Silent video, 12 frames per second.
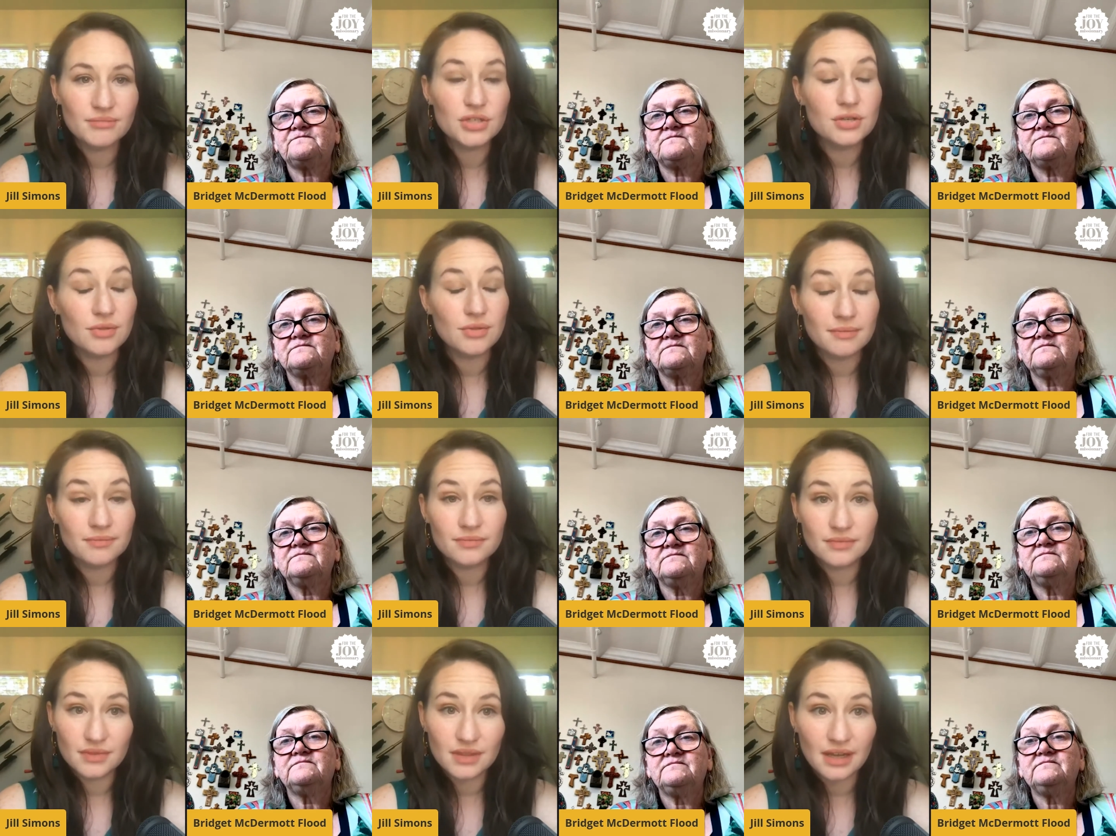Speaker 1: to the
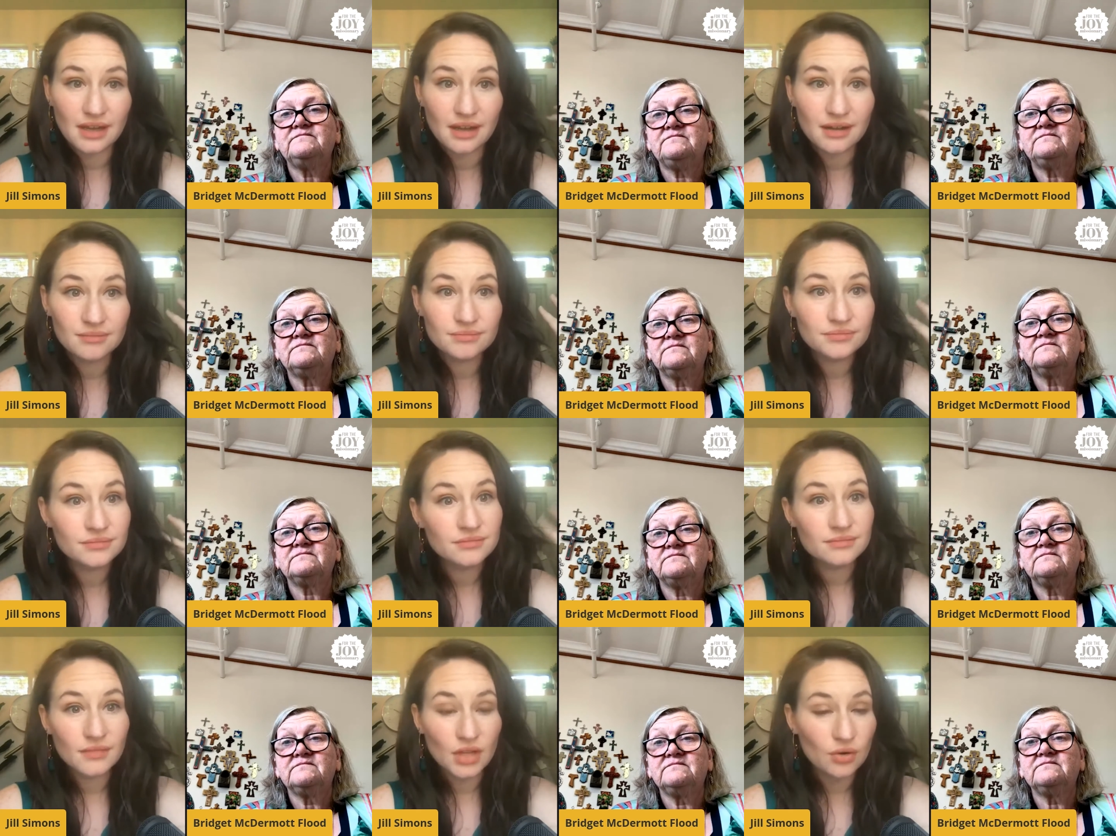the
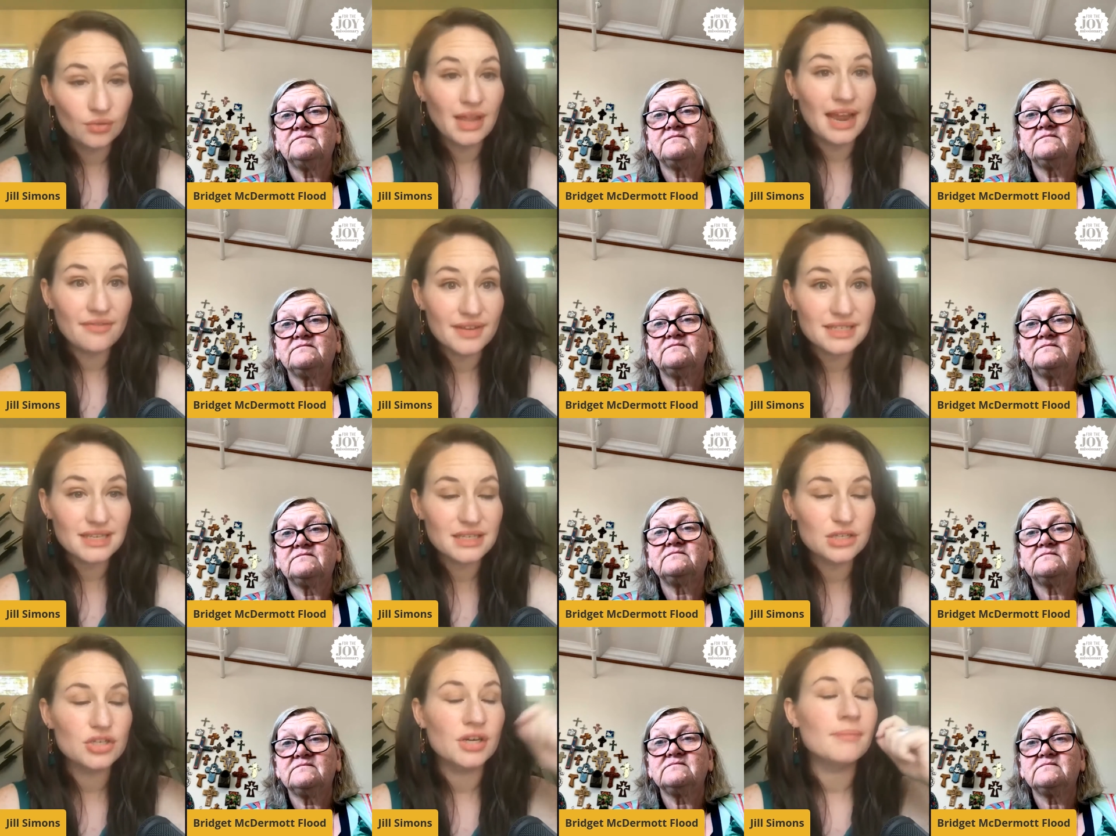you know life as a
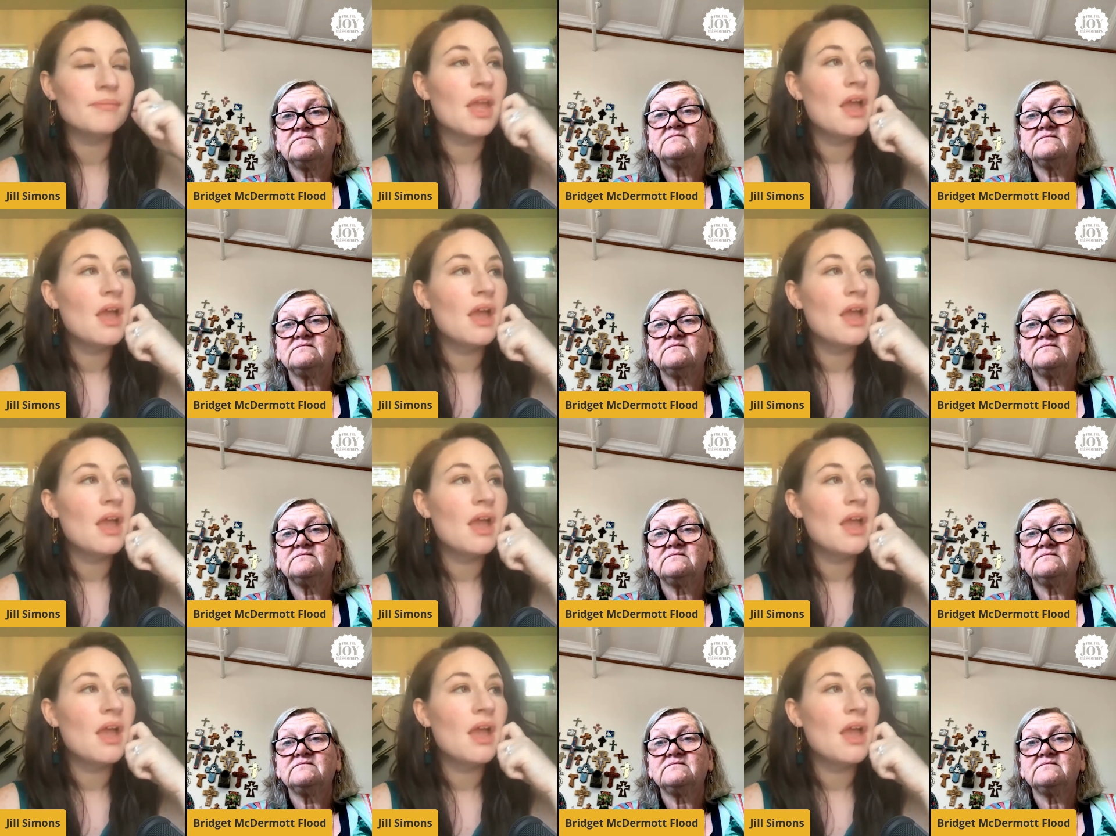sister